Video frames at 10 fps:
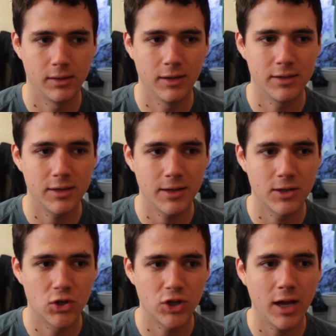let's
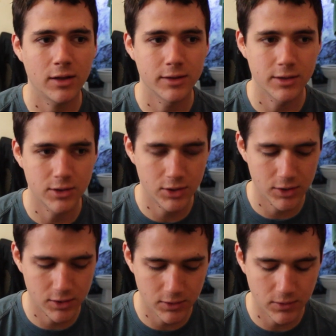say,
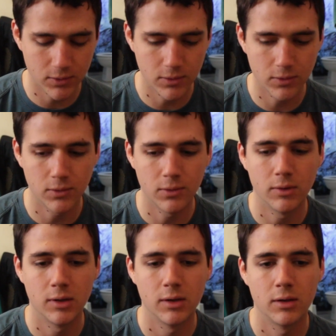challenge to